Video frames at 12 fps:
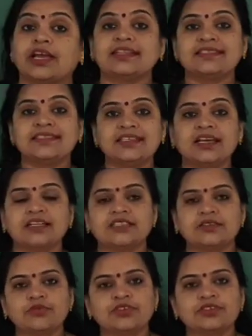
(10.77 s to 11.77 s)

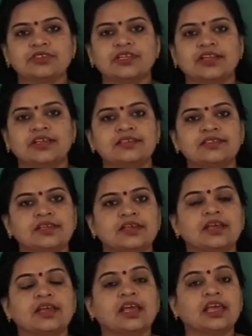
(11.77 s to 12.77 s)
NCERT books, that is
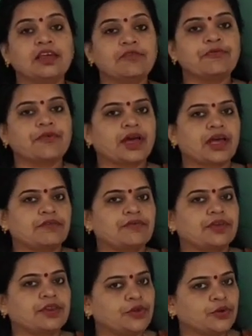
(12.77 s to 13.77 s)
If I
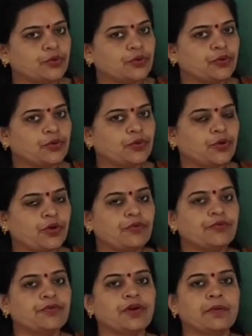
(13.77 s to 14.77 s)
Were You
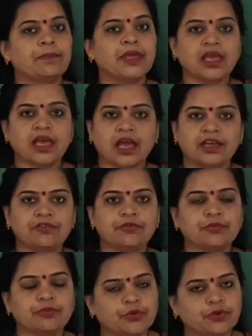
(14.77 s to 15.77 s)
of
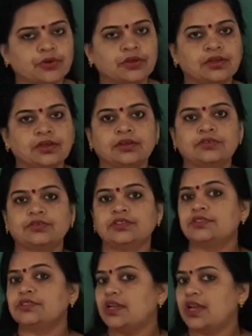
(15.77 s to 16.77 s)
Beehive book. So this
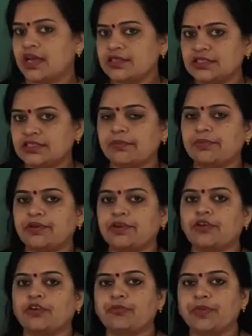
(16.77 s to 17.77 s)
is the last chapter
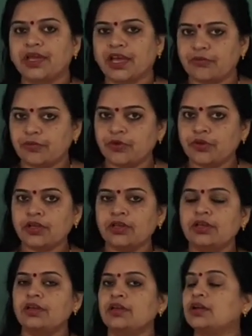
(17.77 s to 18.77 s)
of Beehive book.